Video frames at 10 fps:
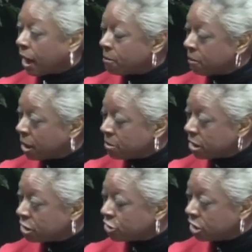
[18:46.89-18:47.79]
My
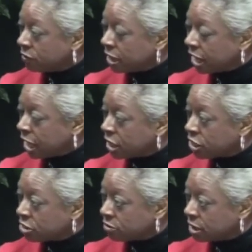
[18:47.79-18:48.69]
mother is living in a
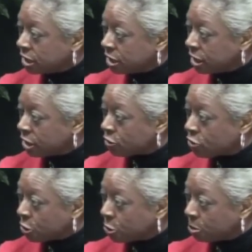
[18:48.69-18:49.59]

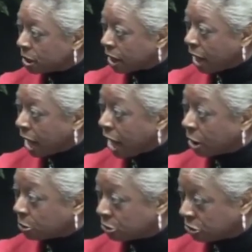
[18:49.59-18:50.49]
3-room
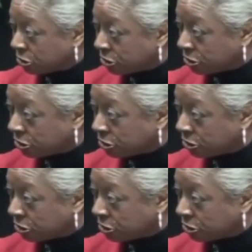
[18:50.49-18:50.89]
house.